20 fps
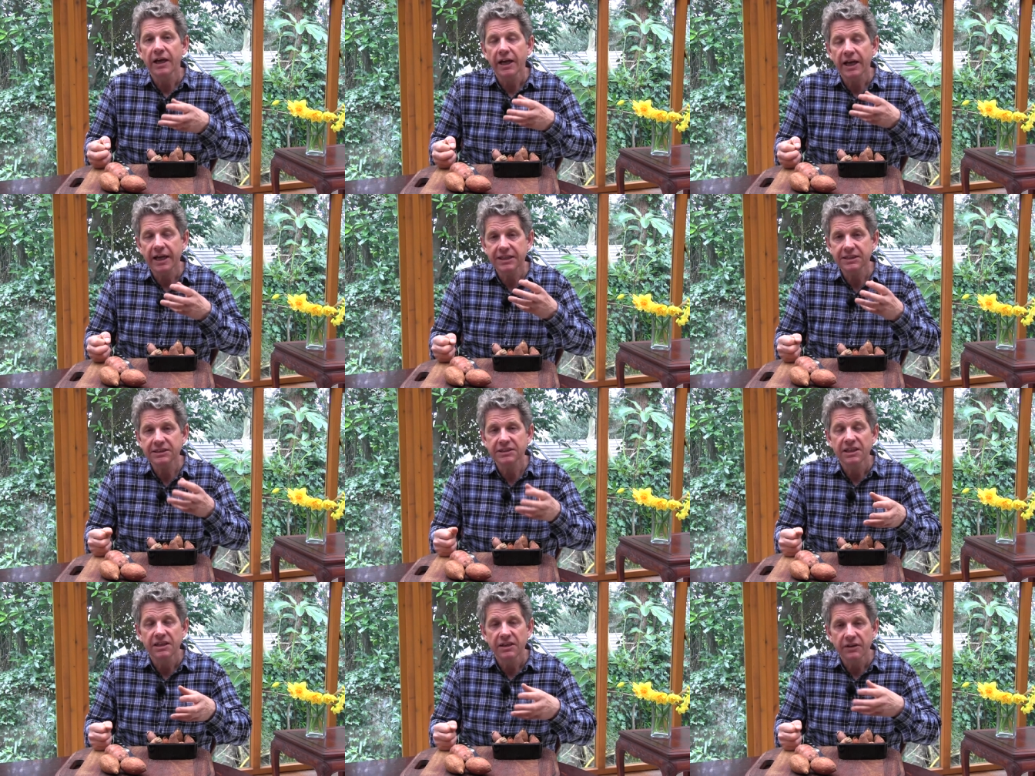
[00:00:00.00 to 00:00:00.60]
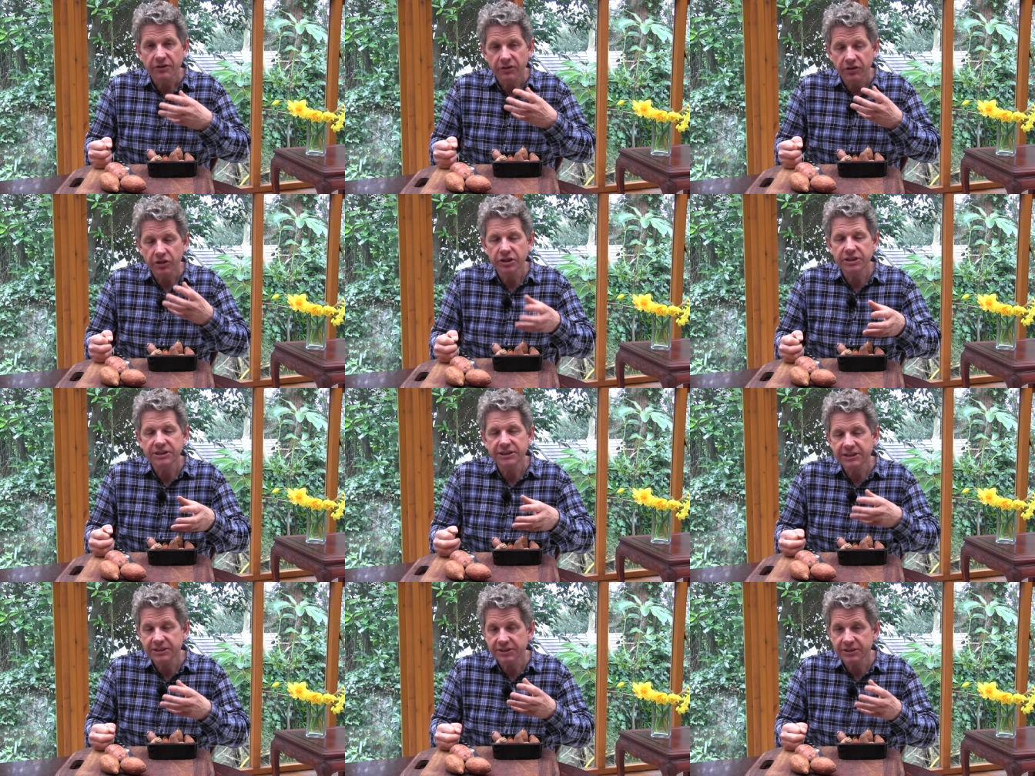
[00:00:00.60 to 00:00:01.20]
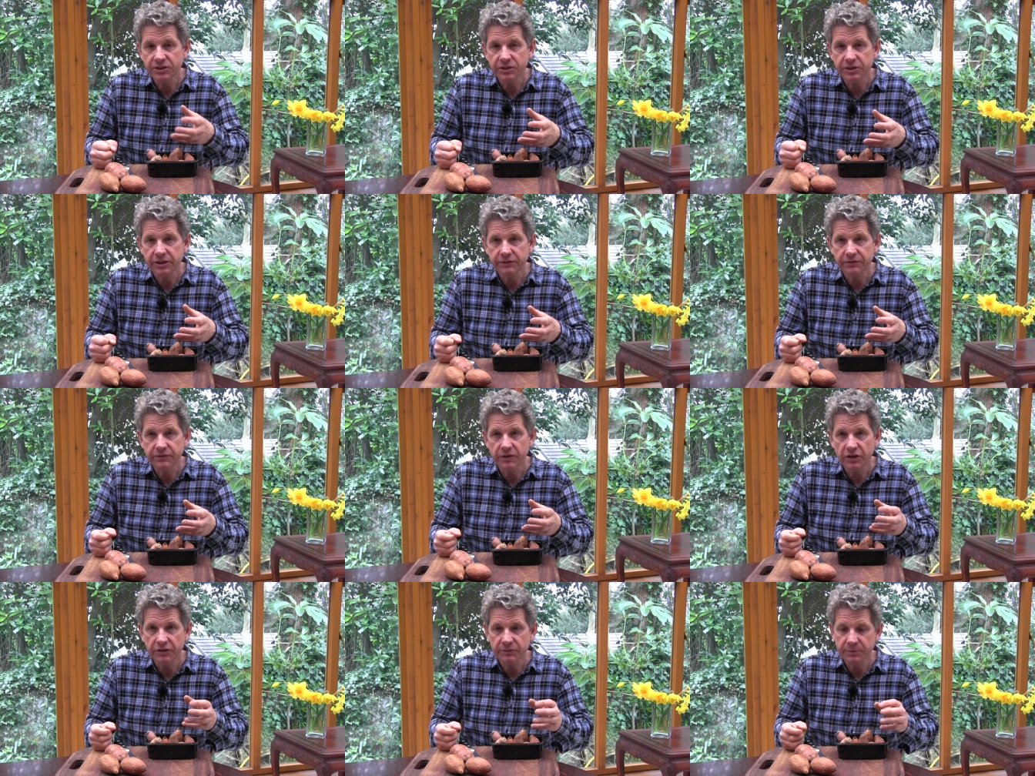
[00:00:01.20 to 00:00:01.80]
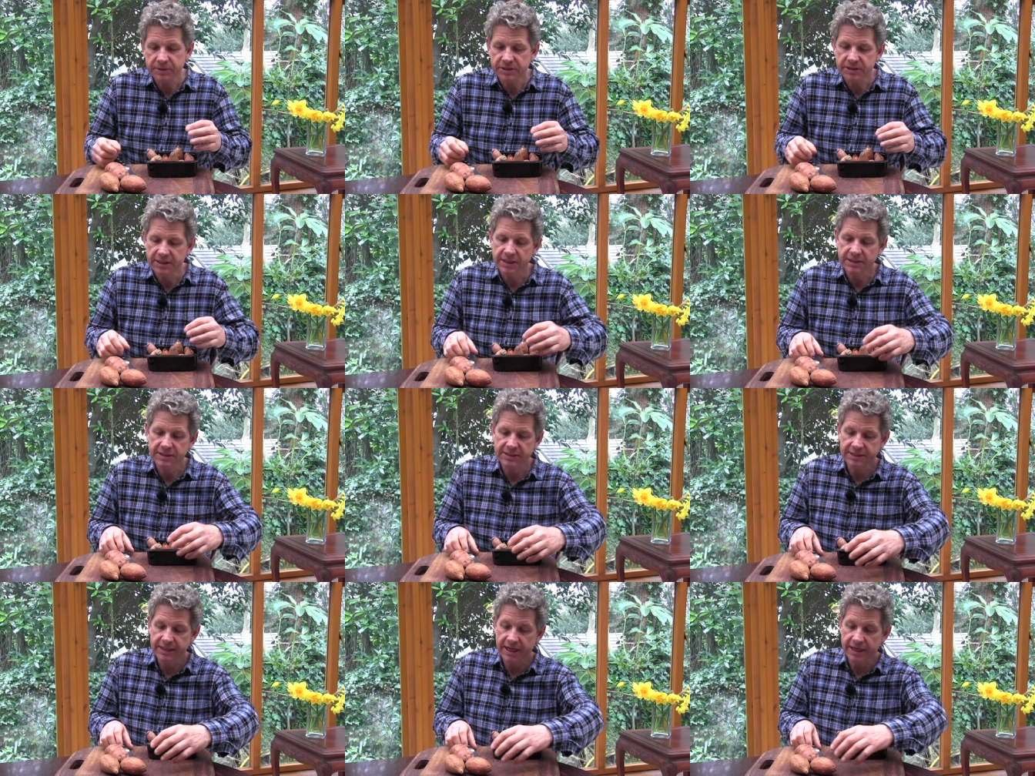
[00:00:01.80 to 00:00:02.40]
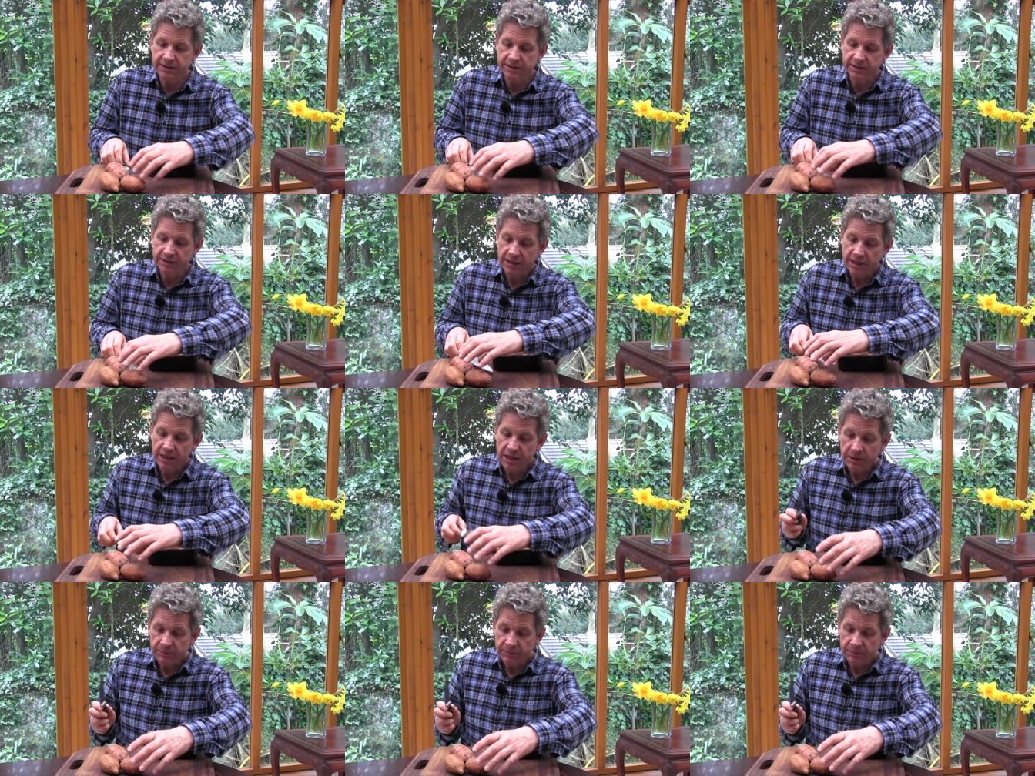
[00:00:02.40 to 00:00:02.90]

and 30 to 35% sand.